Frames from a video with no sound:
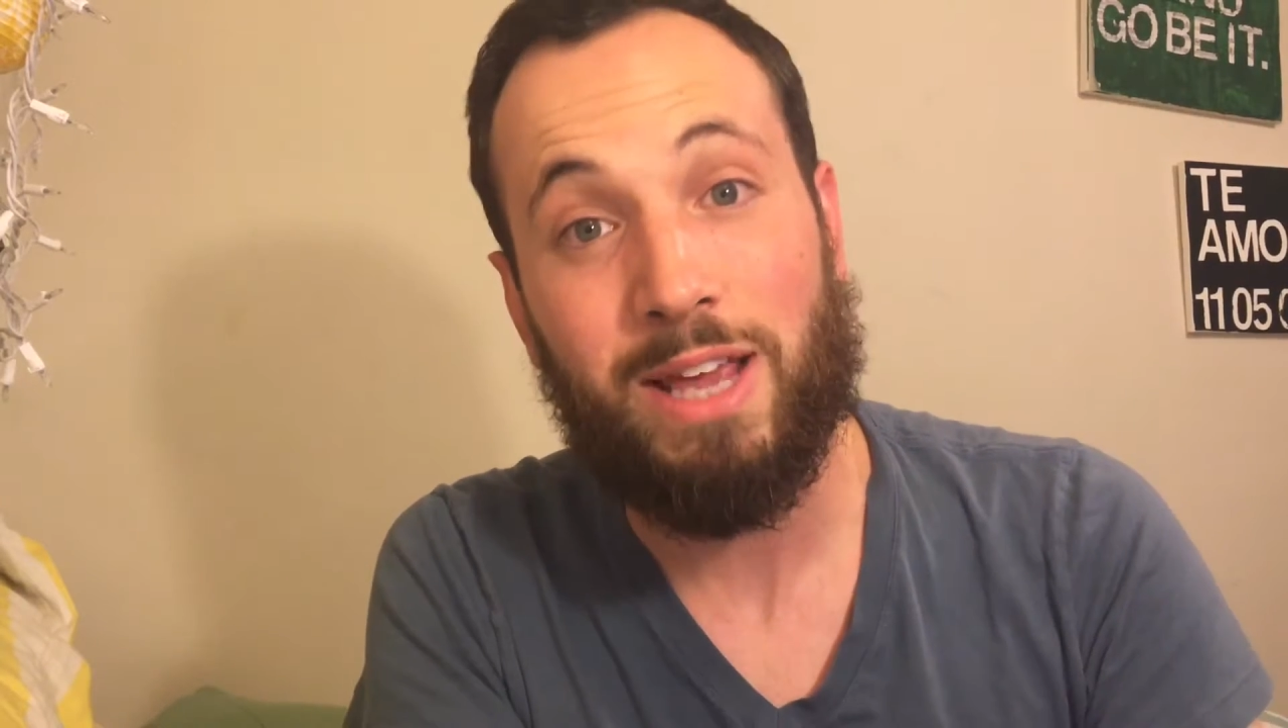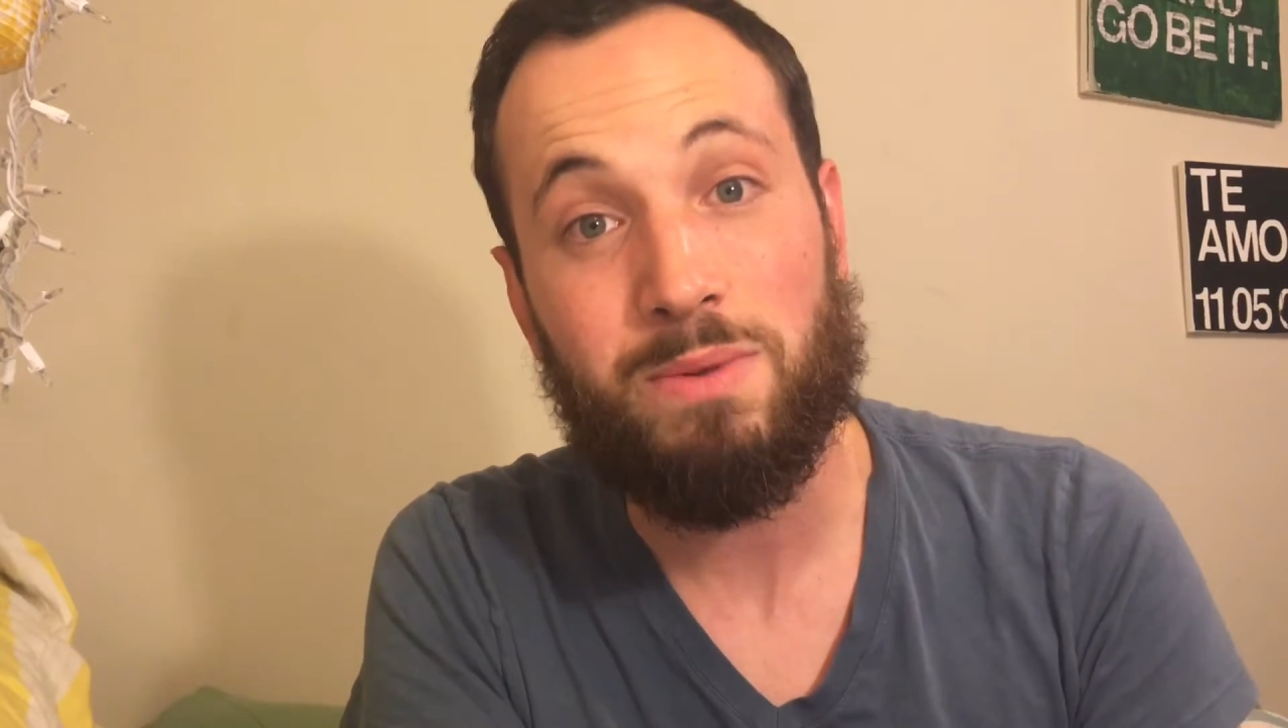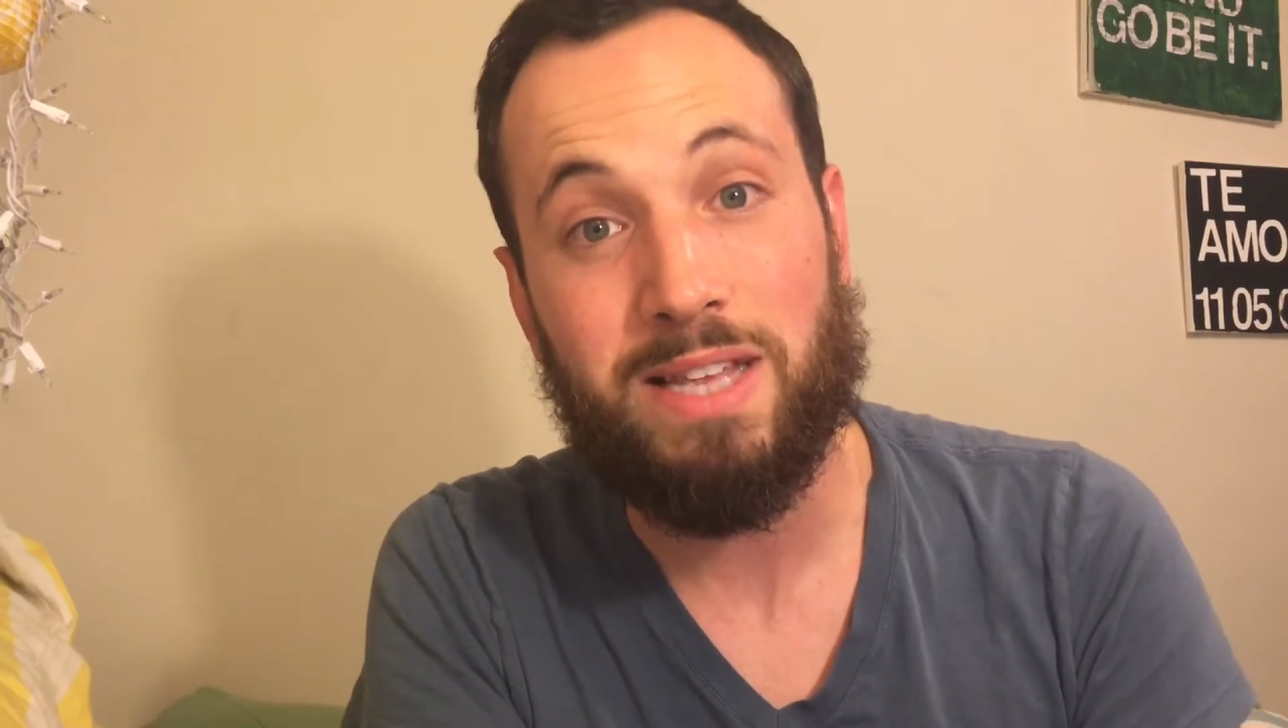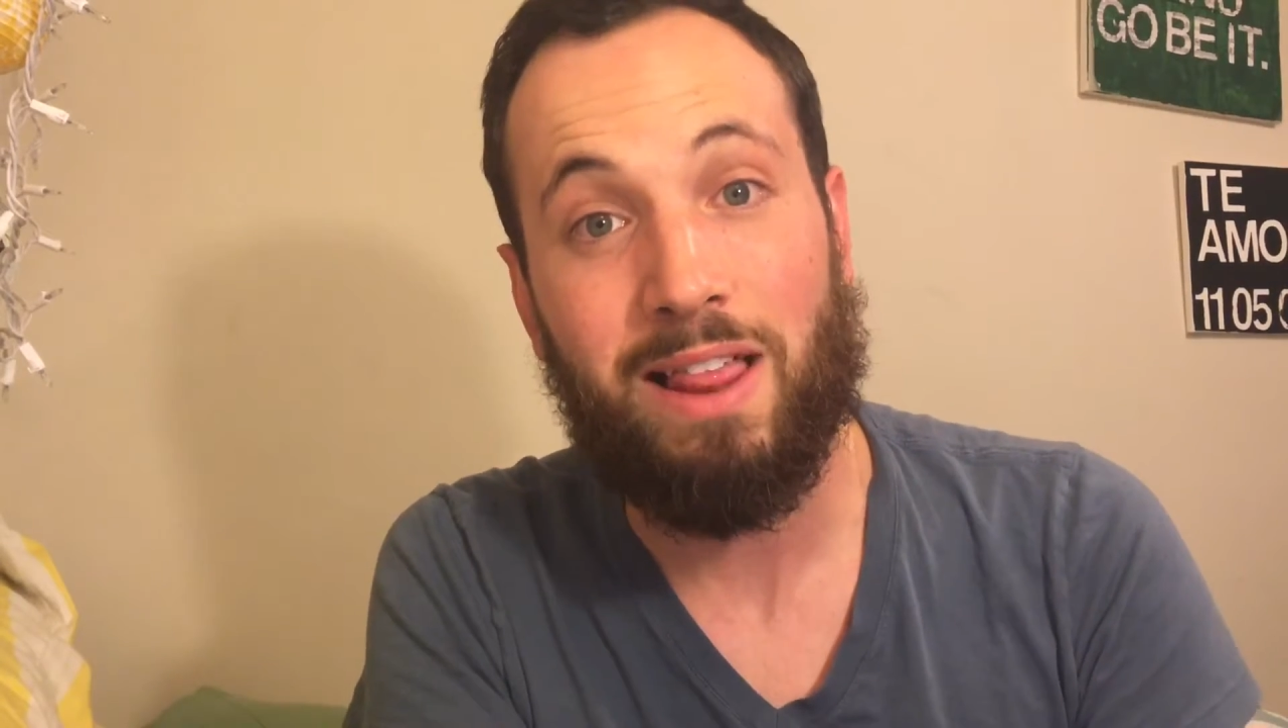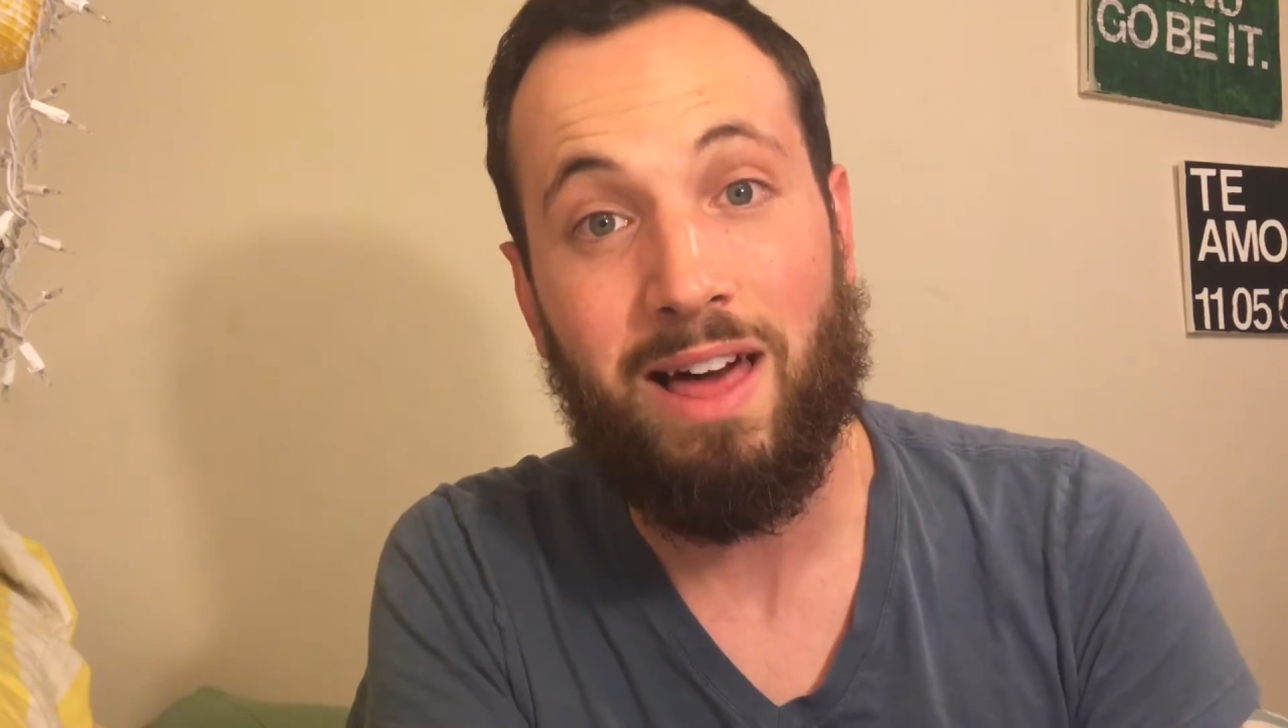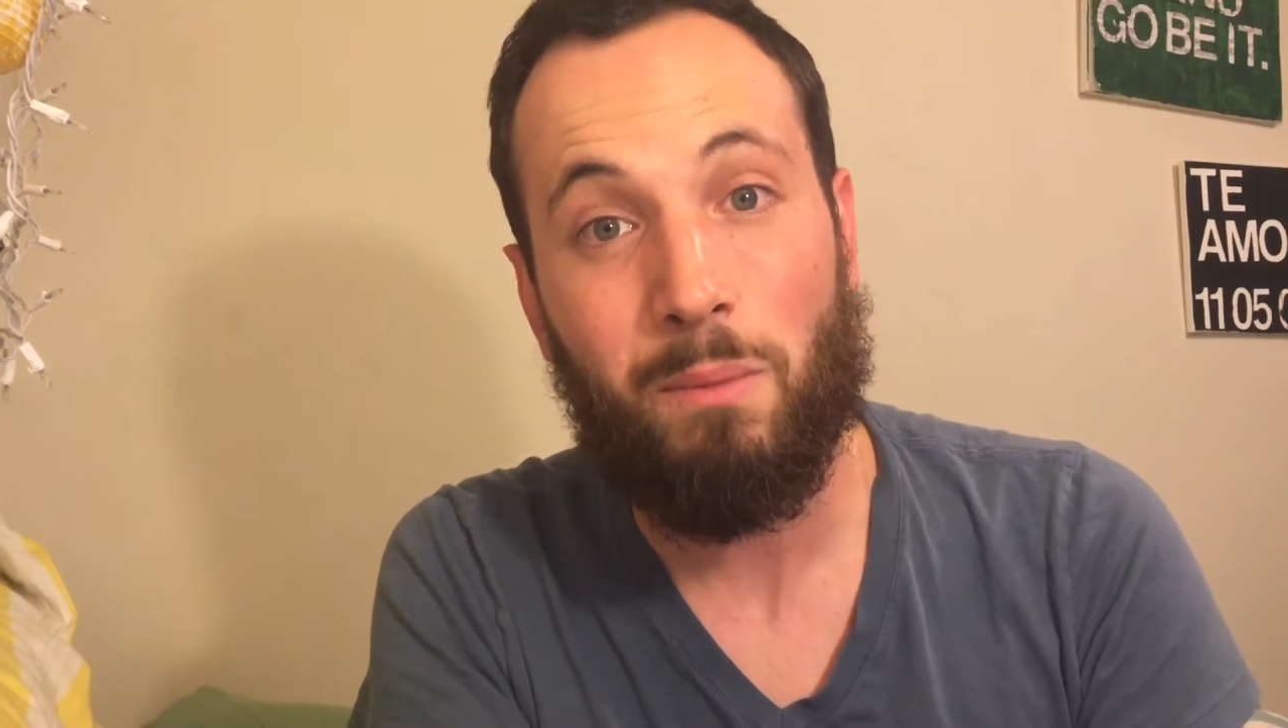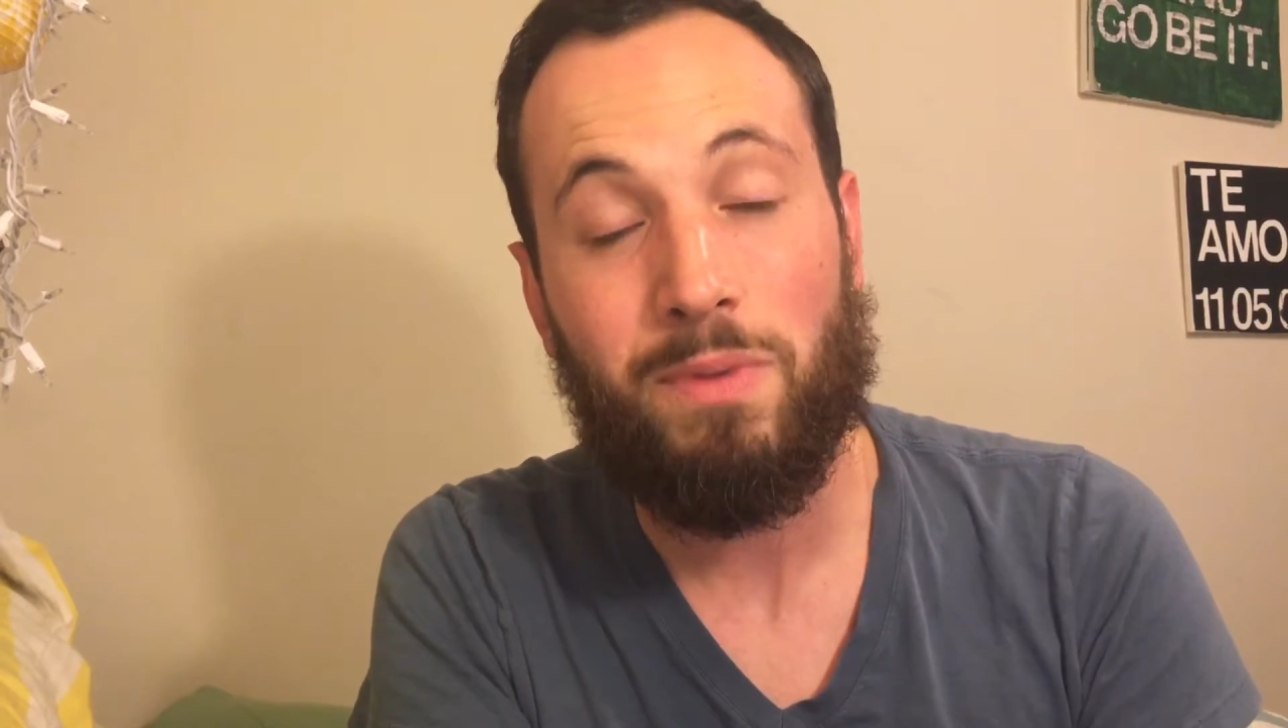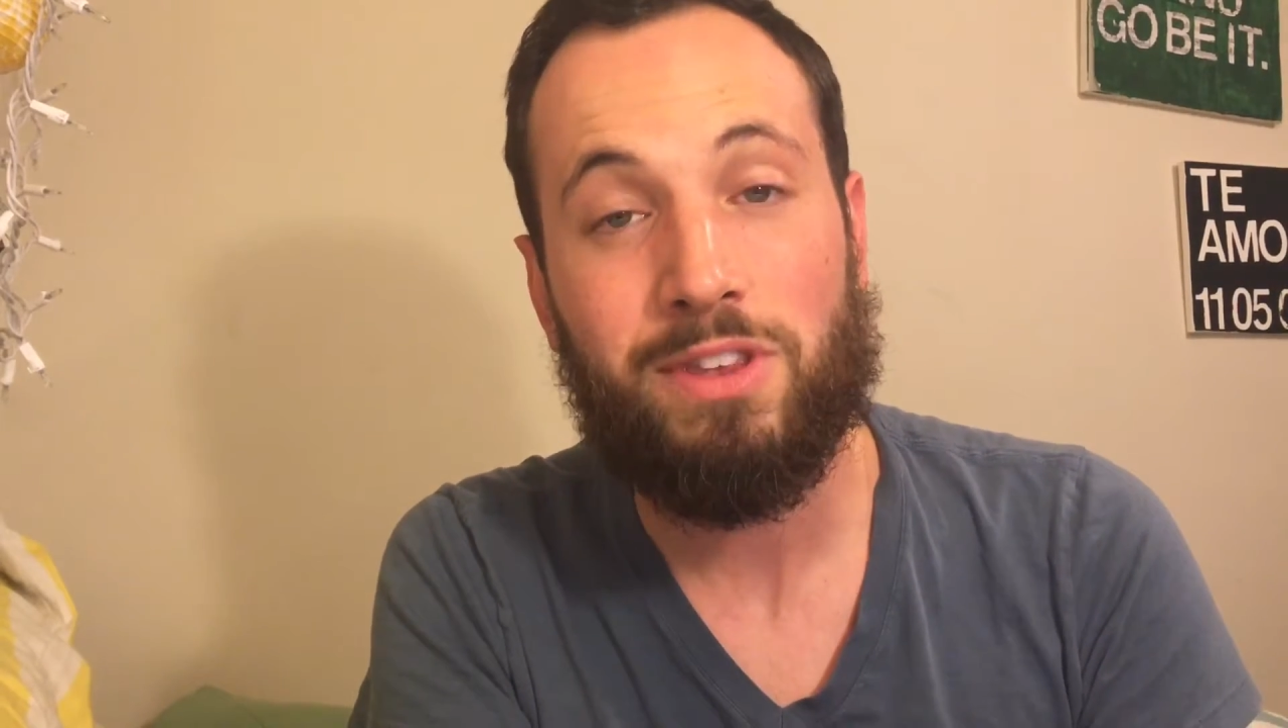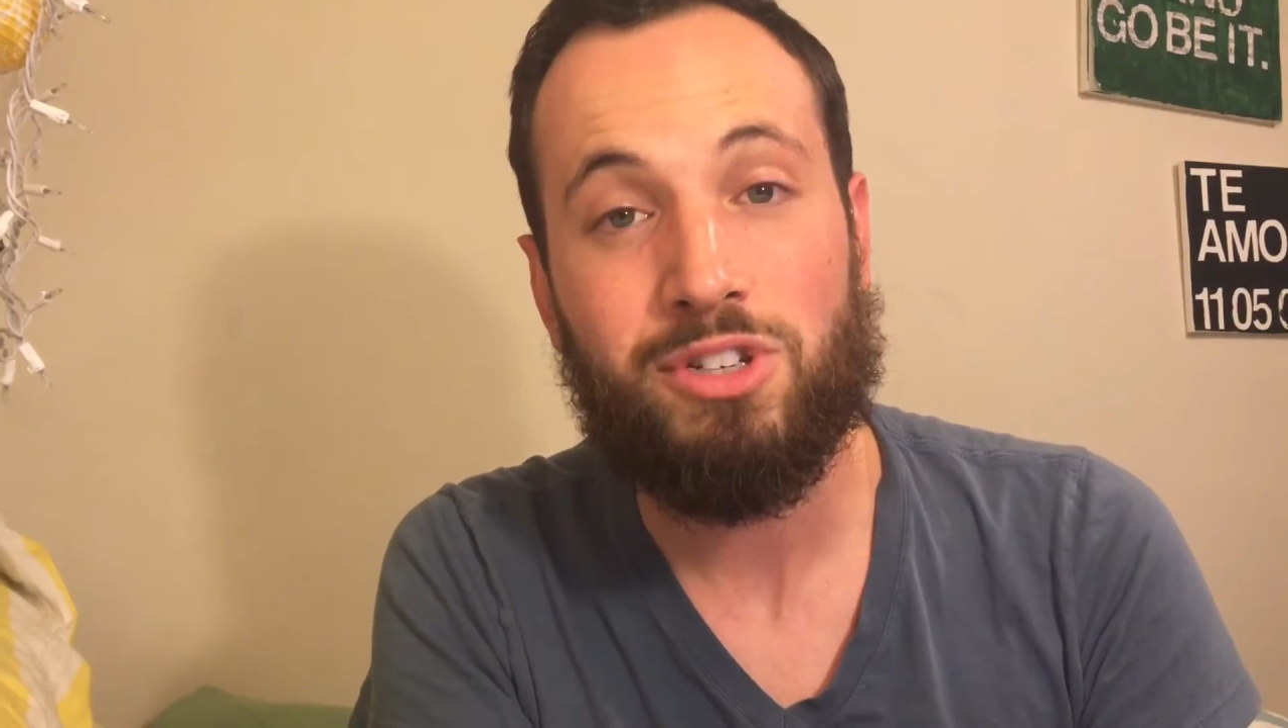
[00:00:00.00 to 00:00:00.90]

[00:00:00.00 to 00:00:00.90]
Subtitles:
use that a lot with to